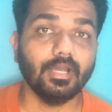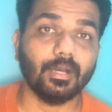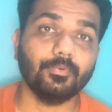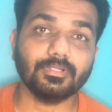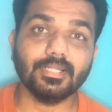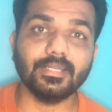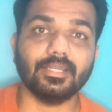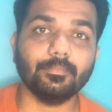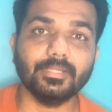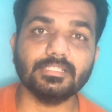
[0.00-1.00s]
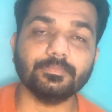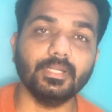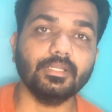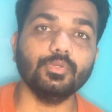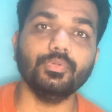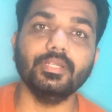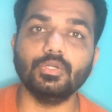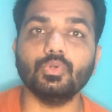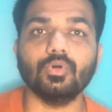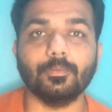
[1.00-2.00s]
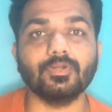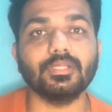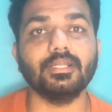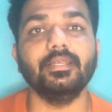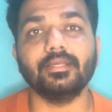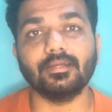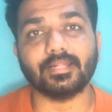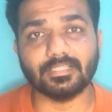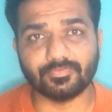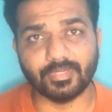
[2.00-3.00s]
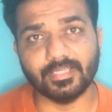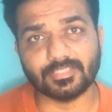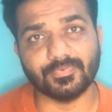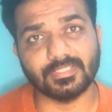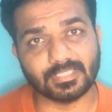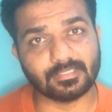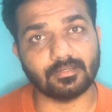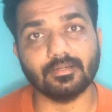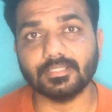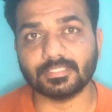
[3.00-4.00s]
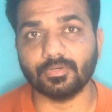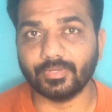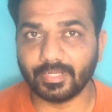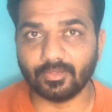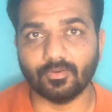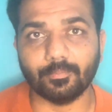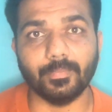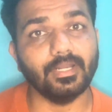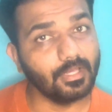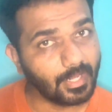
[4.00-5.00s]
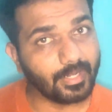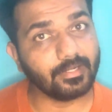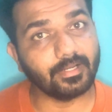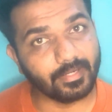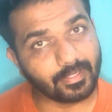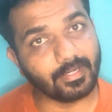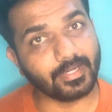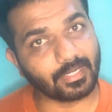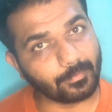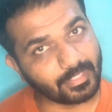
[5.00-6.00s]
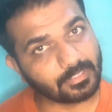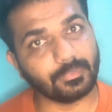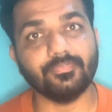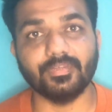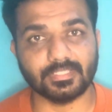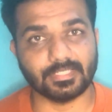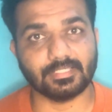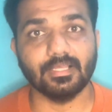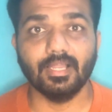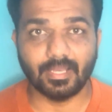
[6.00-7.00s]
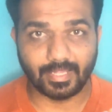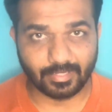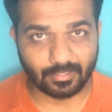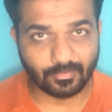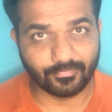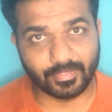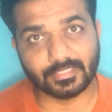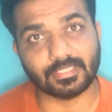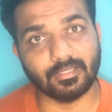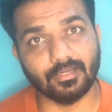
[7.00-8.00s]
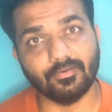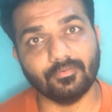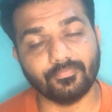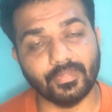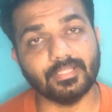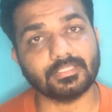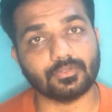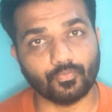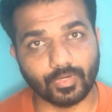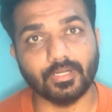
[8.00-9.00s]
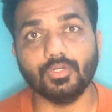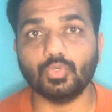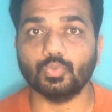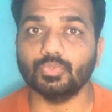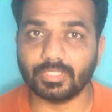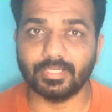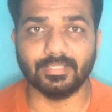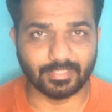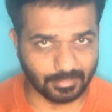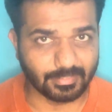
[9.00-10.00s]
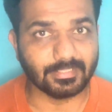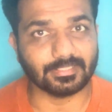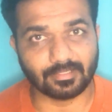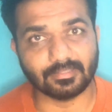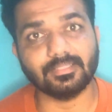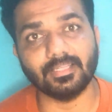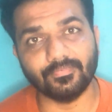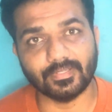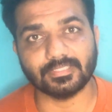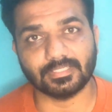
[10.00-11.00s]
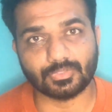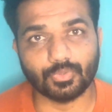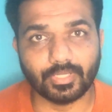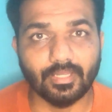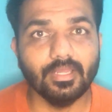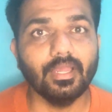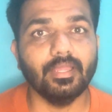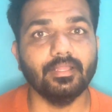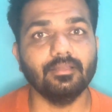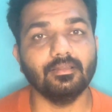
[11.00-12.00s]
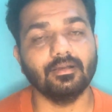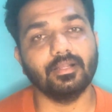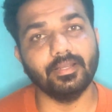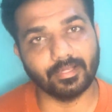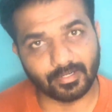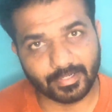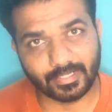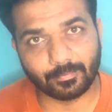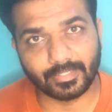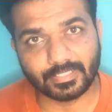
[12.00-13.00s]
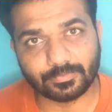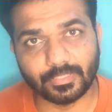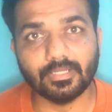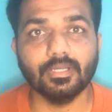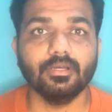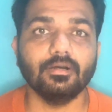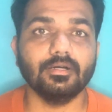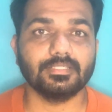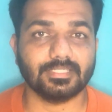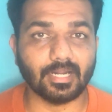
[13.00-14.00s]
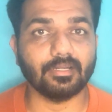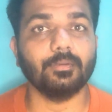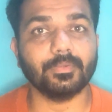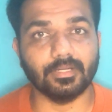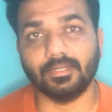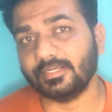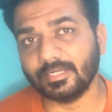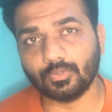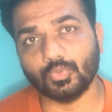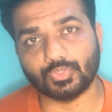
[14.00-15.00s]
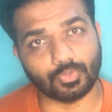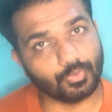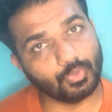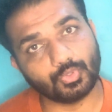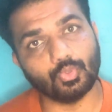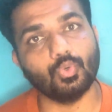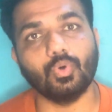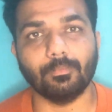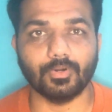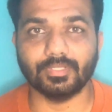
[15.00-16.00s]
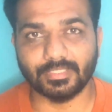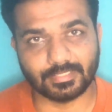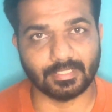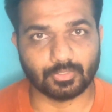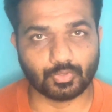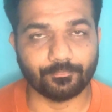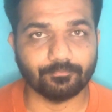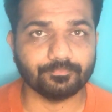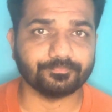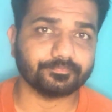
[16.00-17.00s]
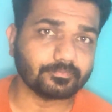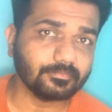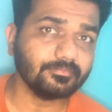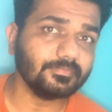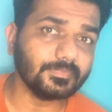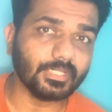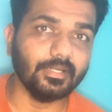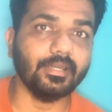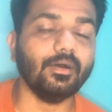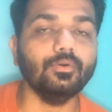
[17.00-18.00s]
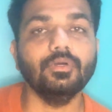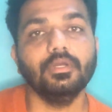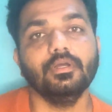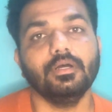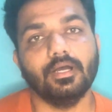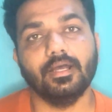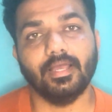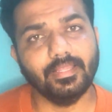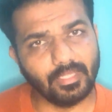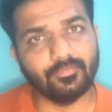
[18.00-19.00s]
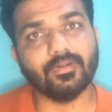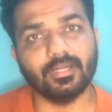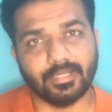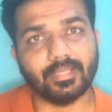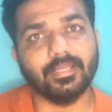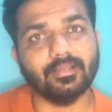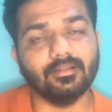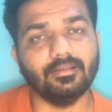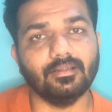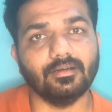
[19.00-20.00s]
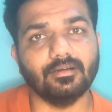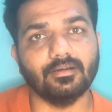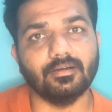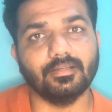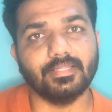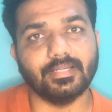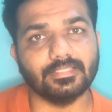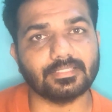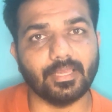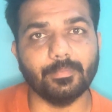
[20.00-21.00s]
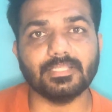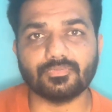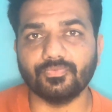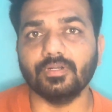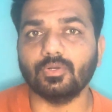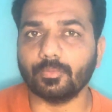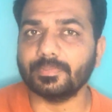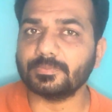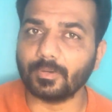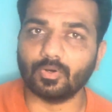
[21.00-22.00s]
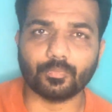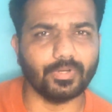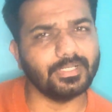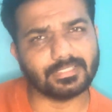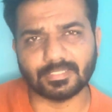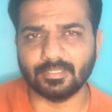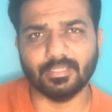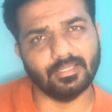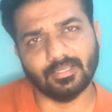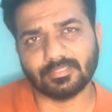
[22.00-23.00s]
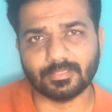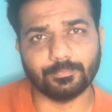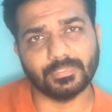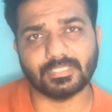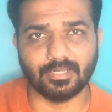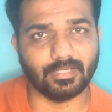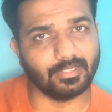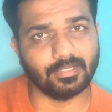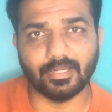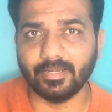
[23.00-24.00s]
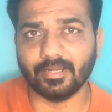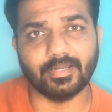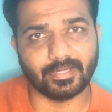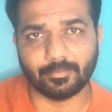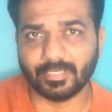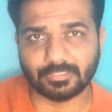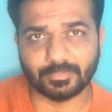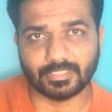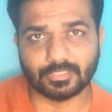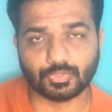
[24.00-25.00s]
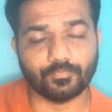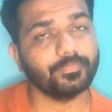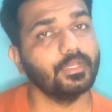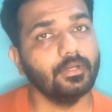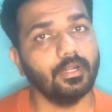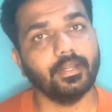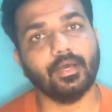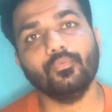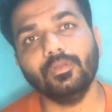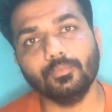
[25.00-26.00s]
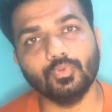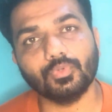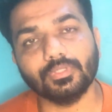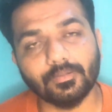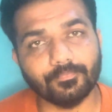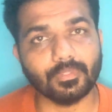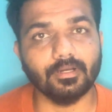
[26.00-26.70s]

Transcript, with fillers: About the data management, you need to know about the clinical trials, various phases, drug discovery and development, and clinical data management phases like phase 1, 2, 3. These are the three phases, okay, in clinical data management, startup, conduct and closeout. You should know about these also. Now even a technical, that is MS Word, Office, PowerPoint is sufficient in clinical data management also. Now we'll move to the